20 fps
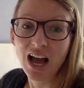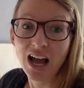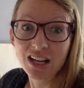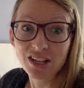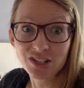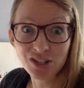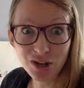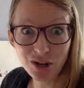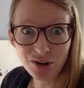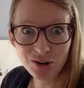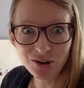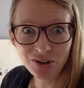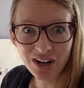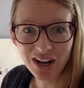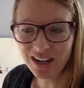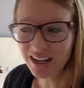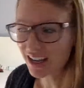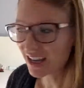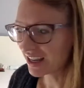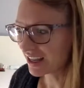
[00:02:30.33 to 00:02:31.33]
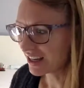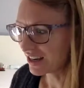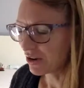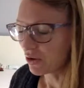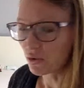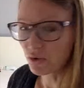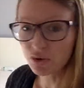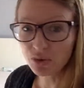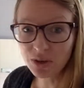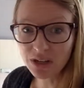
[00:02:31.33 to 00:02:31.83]
So again,
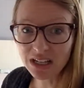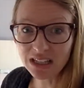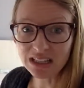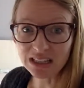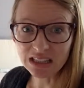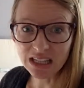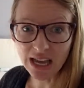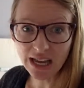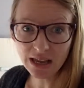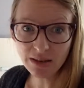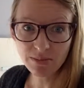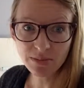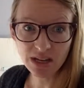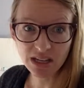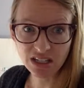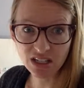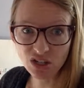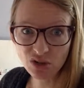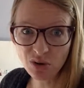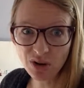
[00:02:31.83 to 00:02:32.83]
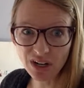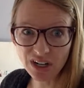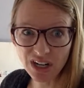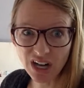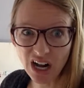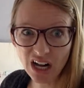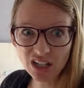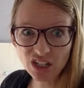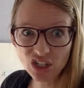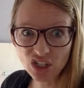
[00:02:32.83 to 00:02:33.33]
we're doing a light mist. You are
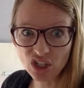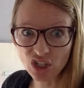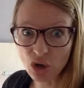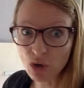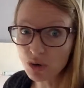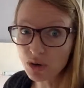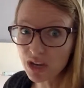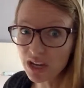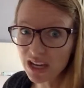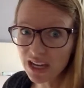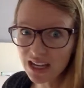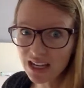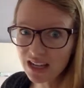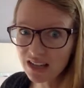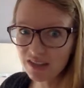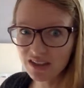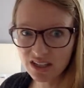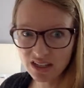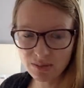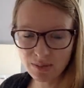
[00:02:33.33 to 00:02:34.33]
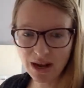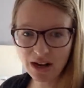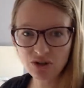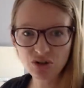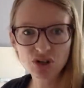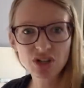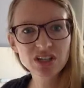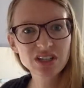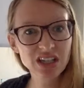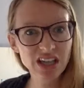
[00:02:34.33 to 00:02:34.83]
not soaking this
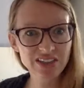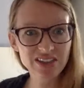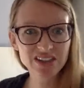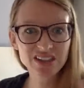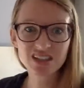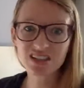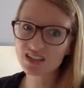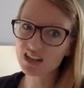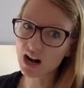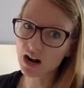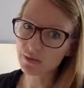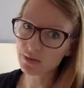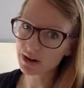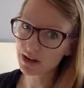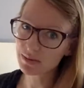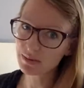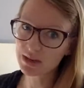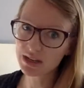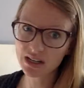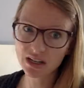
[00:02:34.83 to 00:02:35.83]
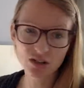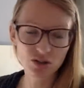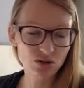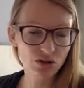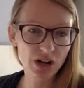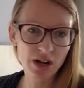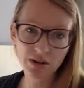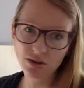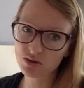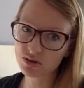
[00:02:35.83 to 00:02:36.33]
mattress. This is not recommended. Do
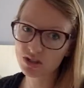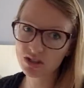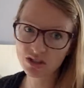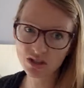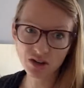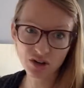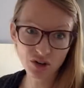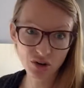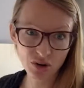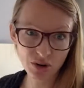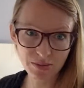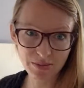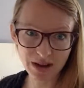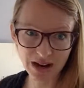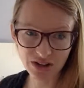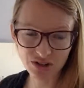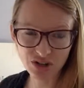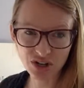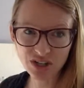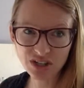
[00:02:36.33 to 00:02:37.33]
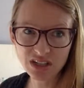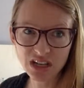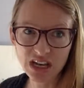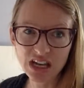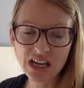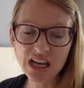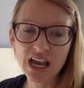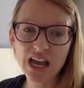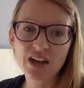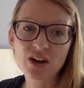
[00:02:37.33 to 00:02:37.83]
not use this on a crib mattress.
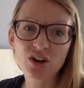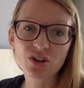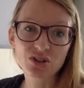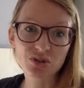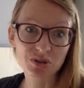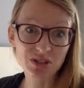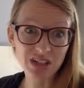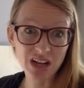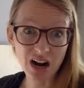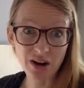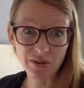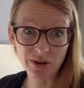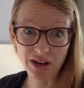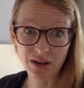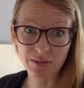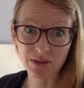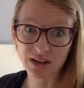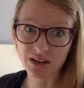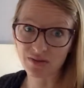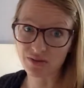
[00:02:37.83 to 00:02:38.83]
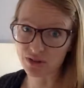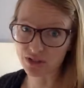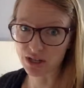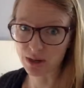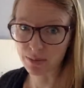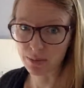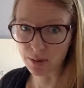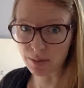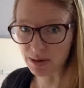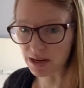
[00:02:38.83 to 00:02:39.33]
And also it's not recommended for
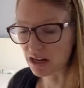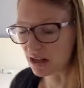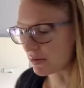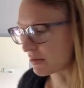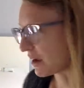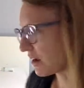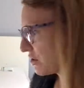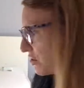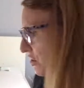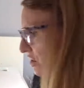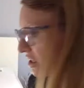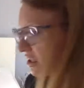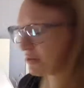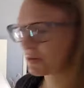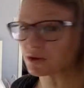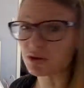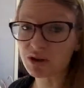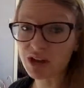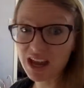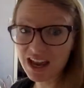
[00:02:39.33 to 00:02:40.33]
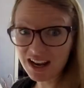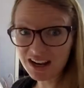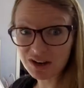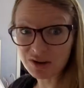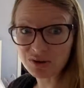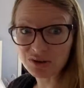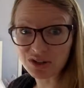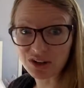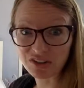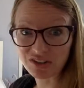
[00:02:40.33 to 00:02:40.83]
Tempur-Pedic mattresses, but you can
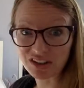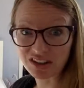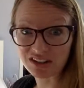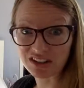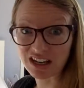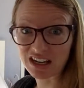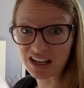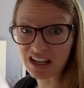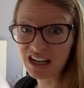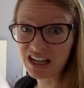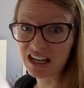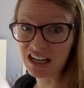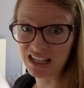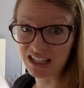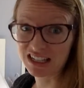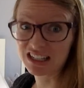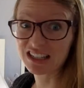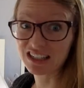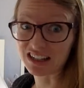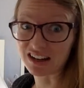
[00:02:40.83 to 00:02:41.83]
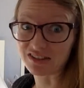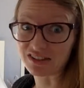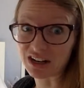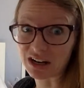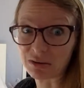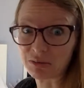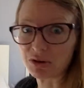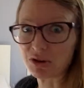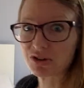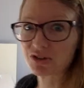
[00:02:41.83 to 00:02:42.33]
use it on things like stuffed
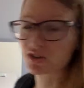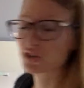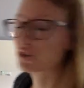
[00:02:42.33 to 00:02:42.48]
animals.